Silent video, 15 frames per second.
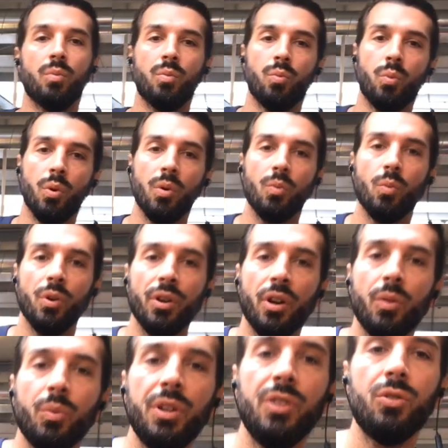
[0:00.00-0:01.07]
what are
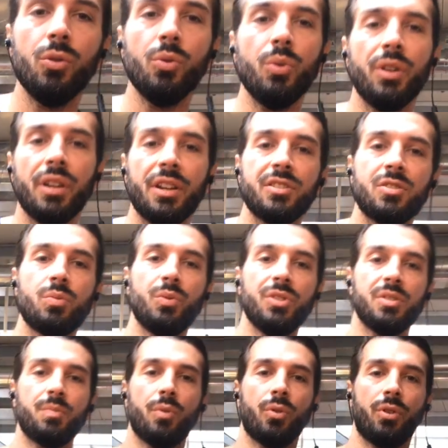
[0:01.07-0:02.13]
we doing at
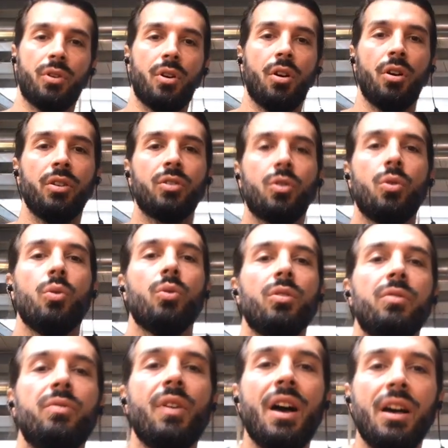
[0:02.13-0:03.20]
SwissBorg? Our core
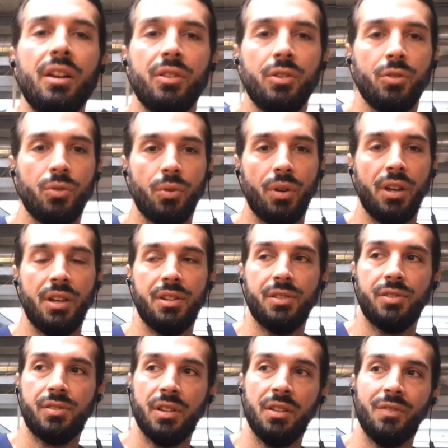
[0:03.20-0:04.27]
value
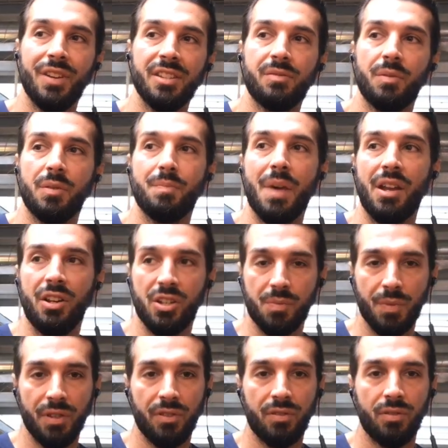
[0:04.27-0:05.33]
is investment
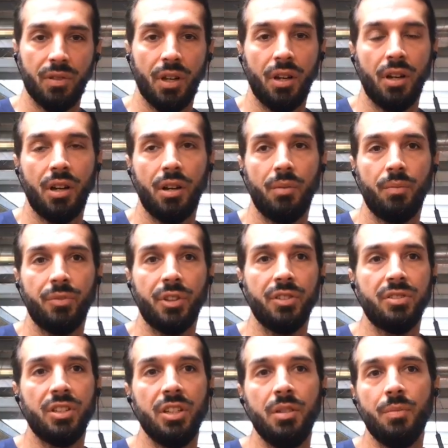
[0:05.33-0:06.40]
management. The
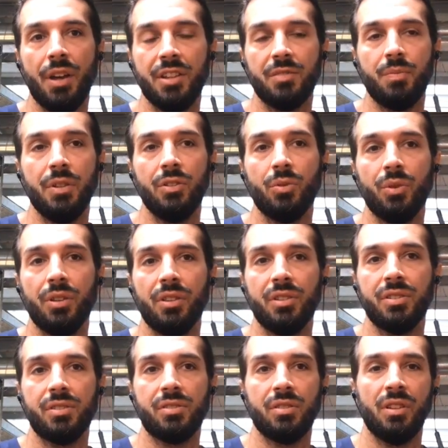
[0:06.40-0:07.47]
team has been doing
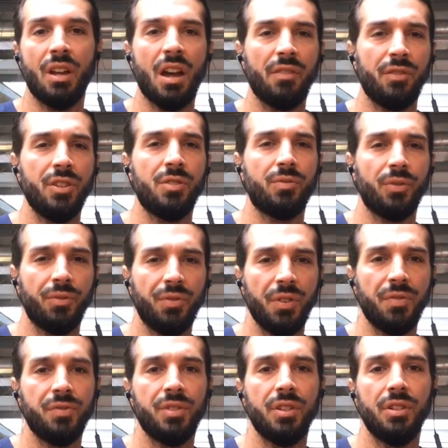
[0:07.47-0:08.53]
this in average for
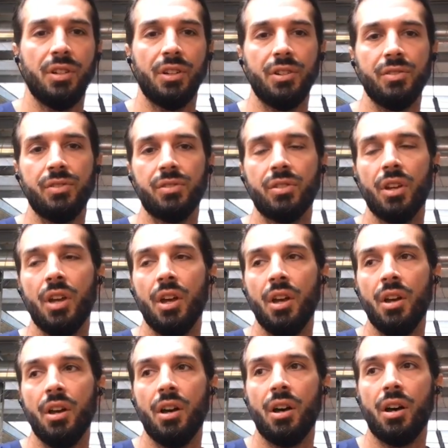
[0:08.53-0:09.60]
15 years.
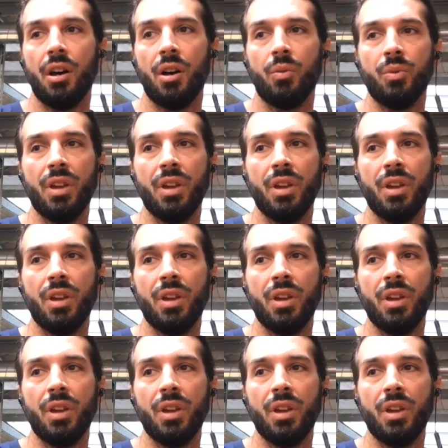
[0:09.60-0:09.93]
We